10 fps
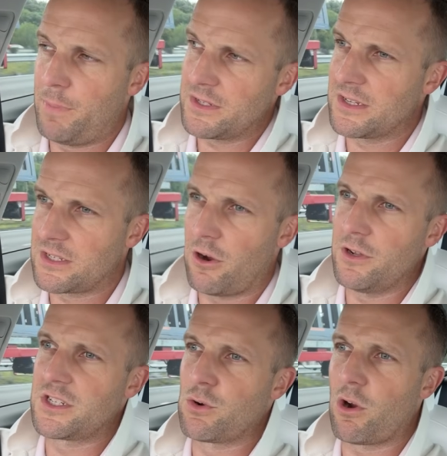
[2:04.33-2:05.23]
business
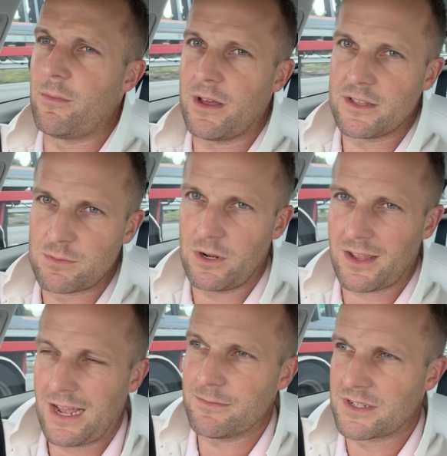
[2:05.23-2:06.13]
owners talking about this when it
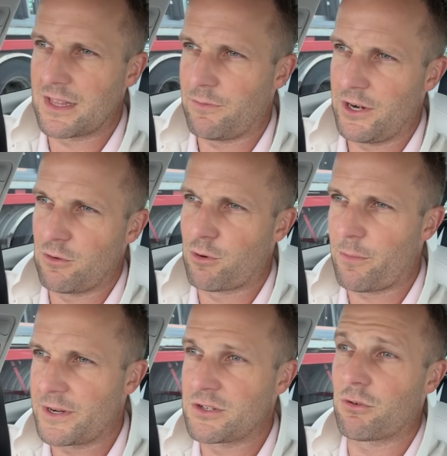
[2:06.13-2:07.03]
comes to their rental
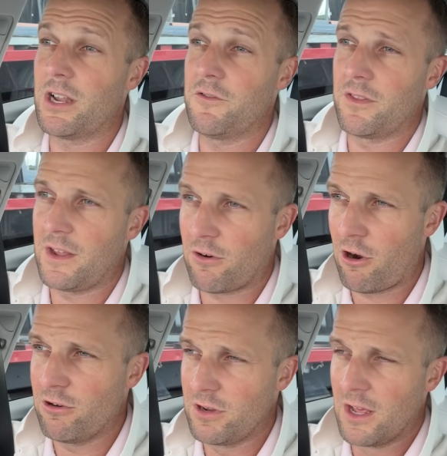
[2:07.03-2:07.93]
properties, or even their
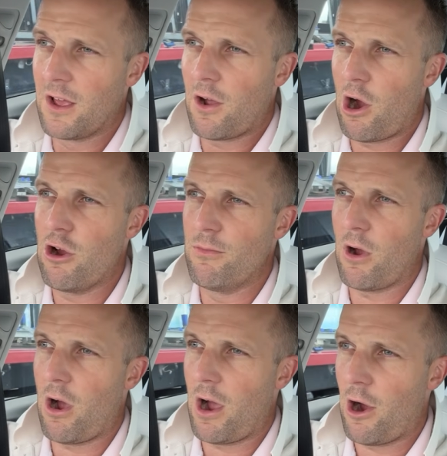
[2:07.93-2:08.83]
own home
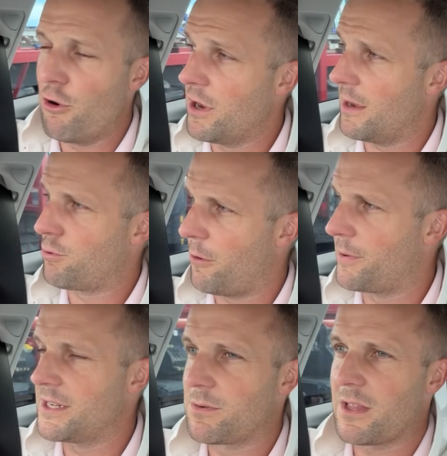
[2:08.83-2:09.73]
owner
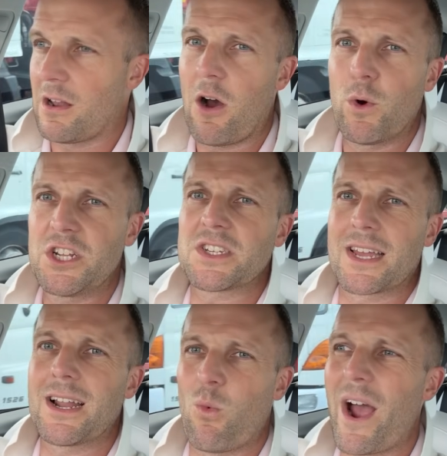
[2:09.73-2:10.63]
properties, where they're like, we're just
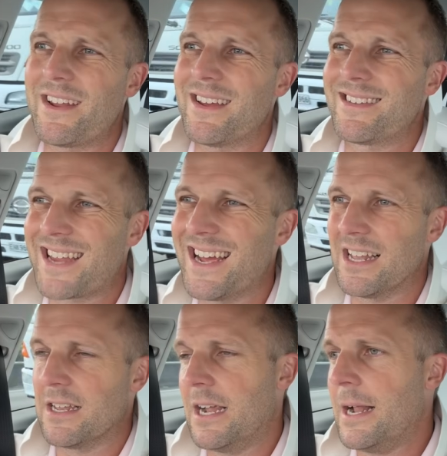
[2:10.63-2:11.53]
going to wait
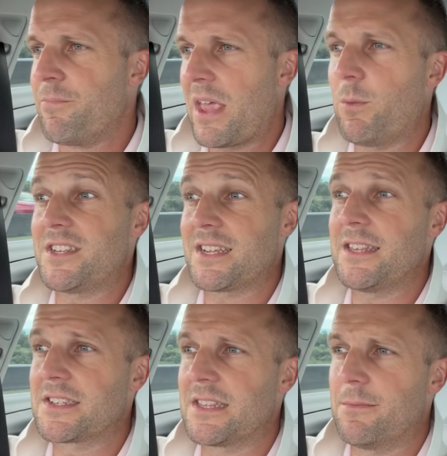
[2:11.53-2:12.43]
until. And we see
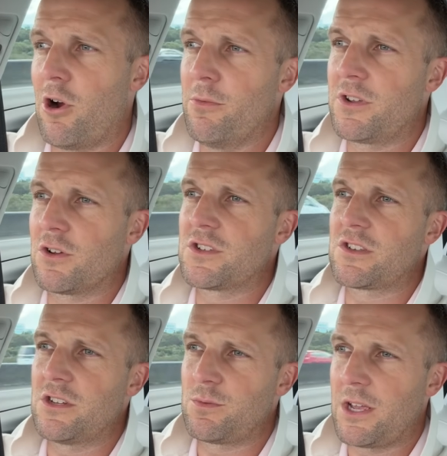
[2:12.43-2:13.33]
this at the moment too. As
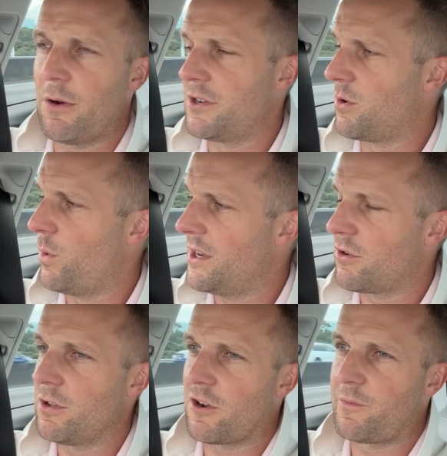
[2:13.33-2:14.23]
soon as we go into winter,
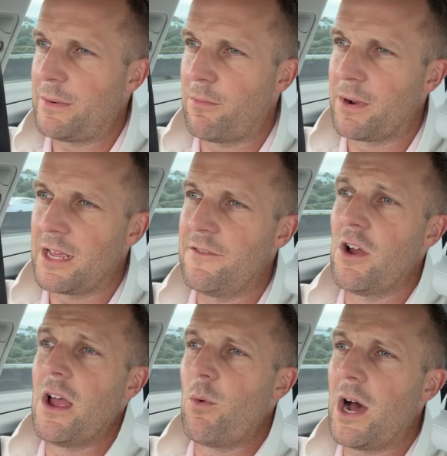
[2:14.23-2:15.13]
a lot of people believe,
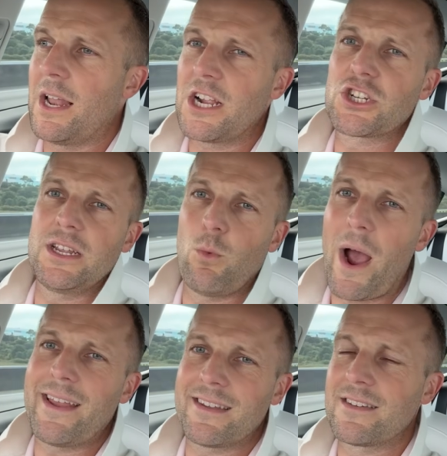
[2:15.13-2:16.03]
well, actually
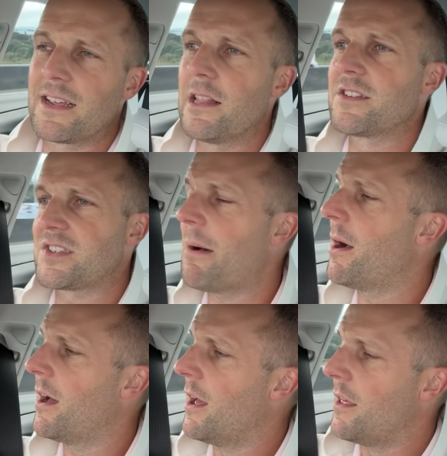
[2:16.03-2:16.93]
wait until
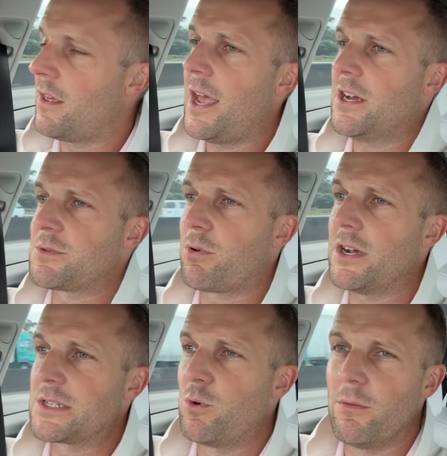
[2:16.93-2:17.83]
summer, the house
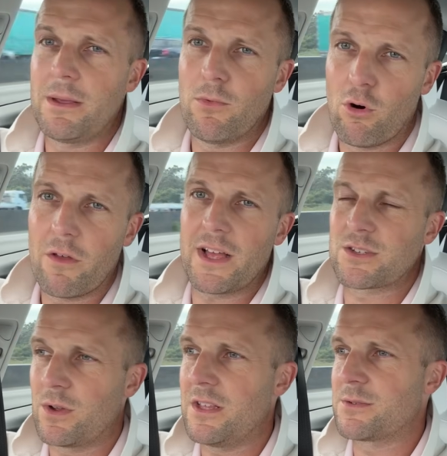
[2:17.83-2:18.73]
price will be more,
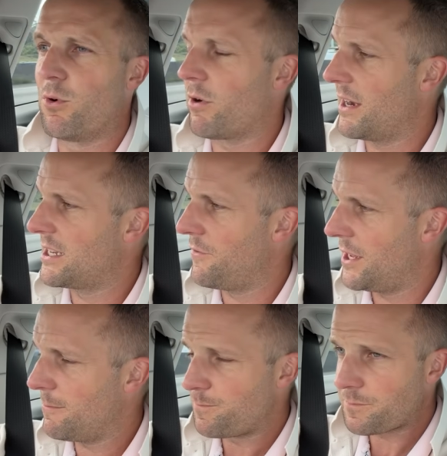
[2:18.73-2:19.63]
that's when there's more activity.